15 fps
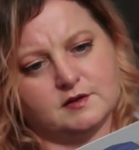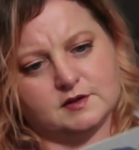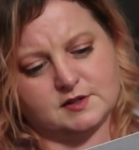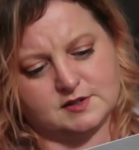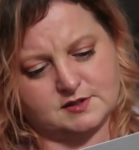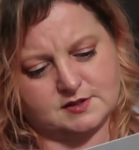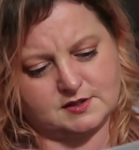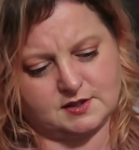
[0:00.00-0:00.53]

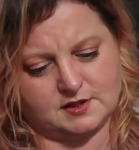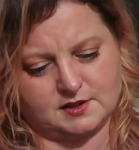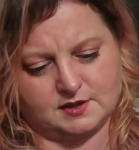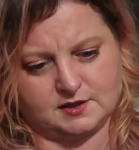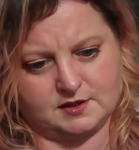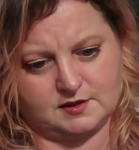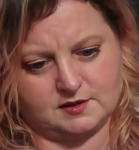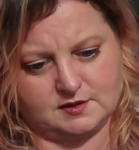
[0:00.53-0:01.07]
Let's
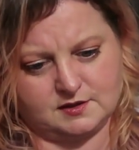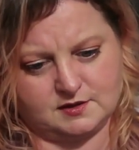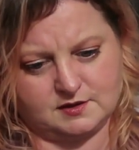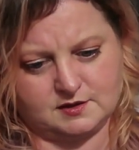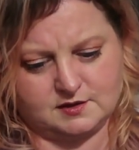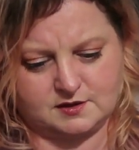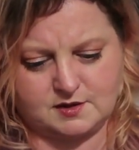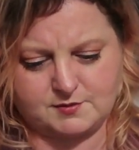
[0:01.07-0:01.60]
see,
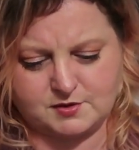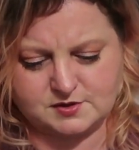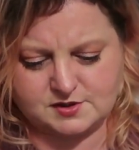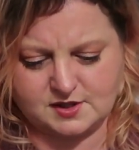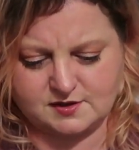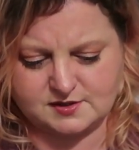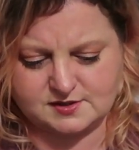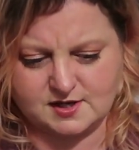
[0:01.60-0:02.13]
they both
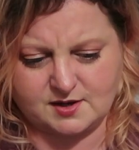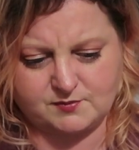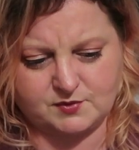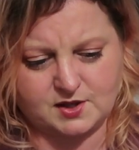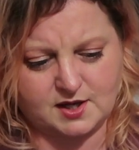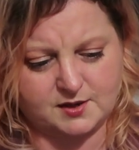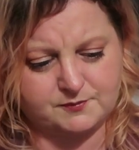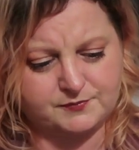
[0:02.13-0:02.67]
say the same
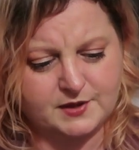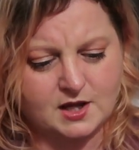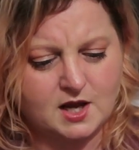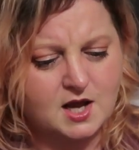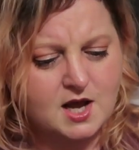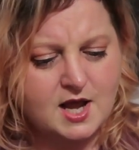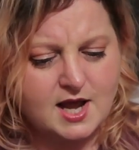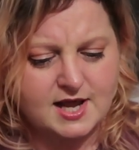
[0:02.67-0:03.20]
thing.
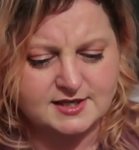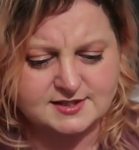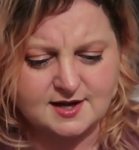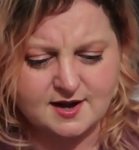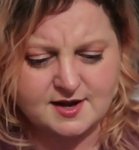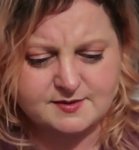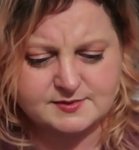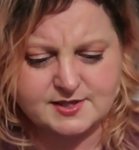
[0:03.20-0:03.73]
At
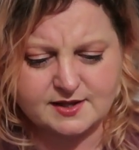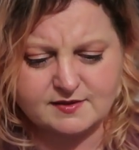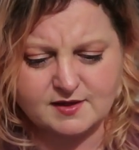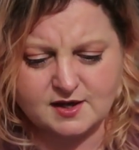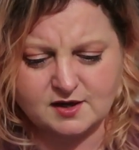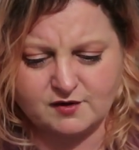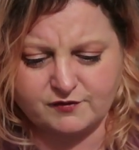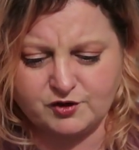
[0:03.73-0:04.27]
times I
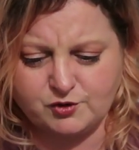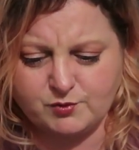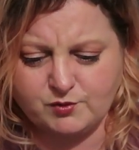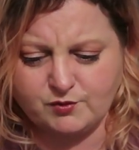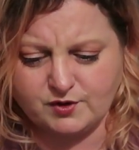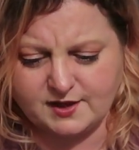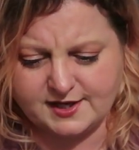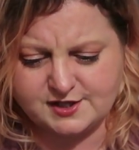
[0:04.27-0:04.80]
think of
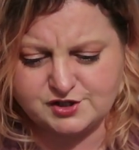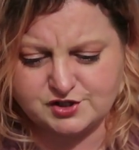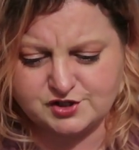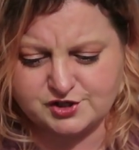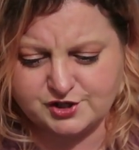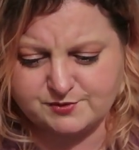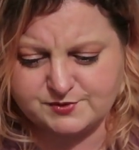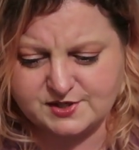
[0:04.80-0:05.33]
human
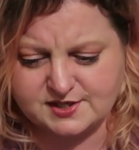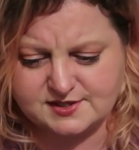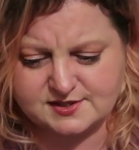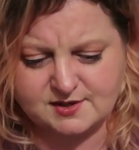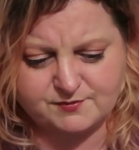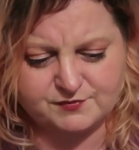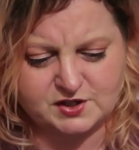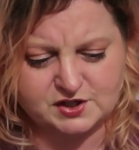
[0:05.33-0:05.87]
relationships as
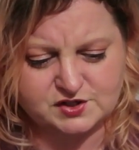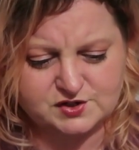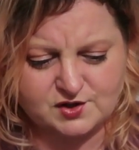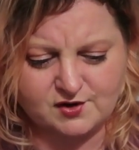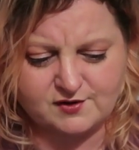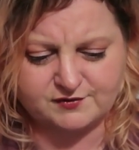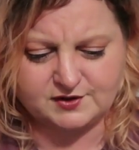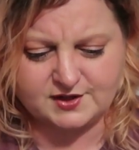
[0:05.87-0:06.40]
something
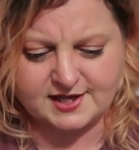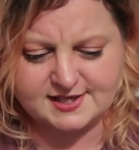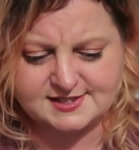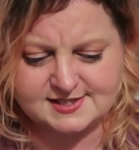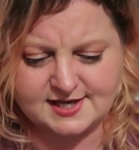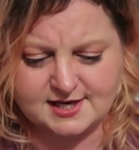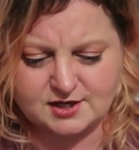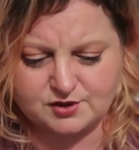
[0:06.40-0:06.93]
soft like
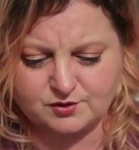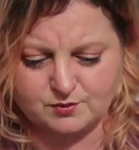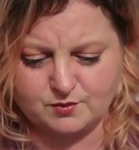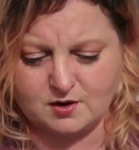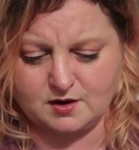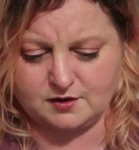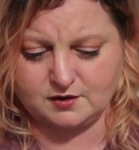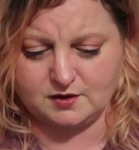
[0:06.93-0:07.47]
sand or
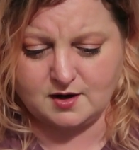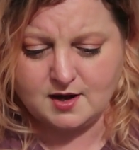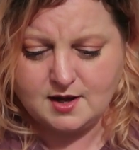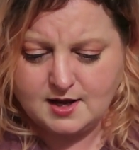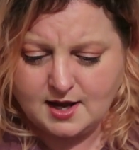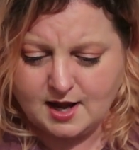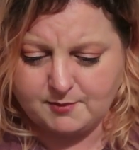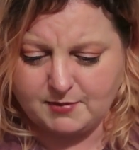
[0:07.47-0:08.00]
water,
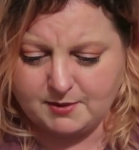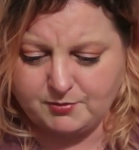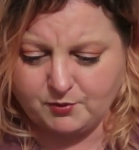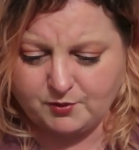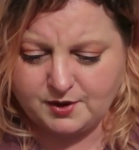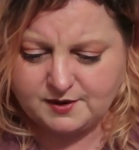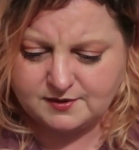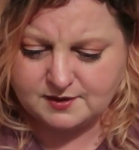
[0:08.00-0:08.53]
and by
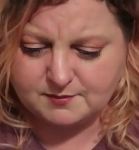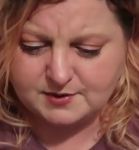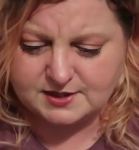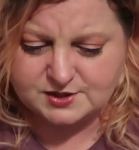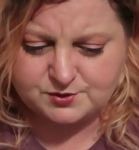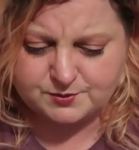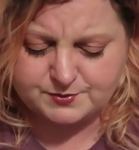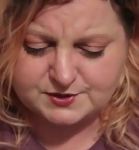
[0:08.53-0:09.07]
pouring them
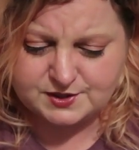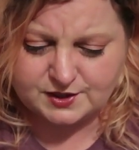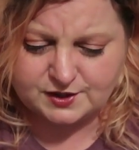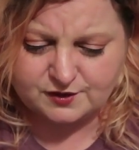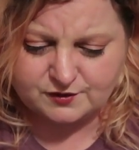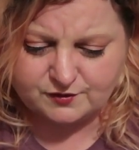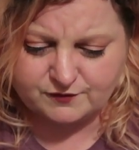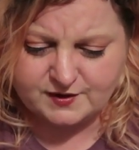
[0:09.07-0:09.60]
into a
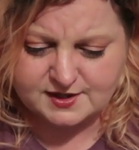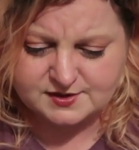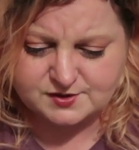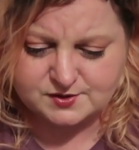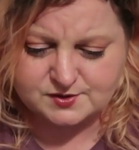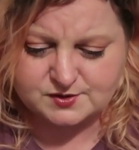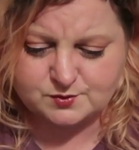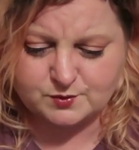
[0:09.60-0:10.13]
particular
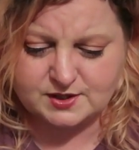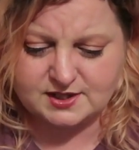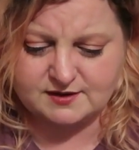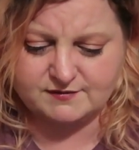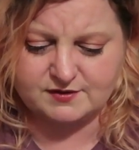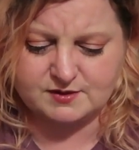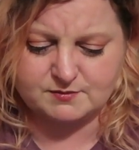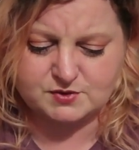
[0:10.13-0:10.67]
vessels, we
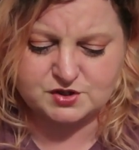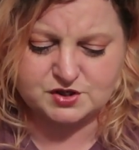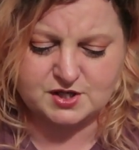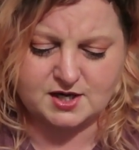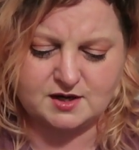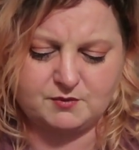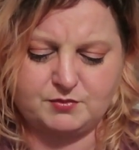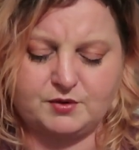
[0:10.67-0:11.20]
give them
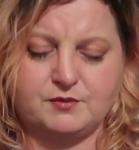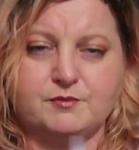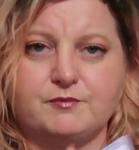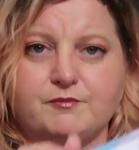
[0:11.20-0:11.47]
shape.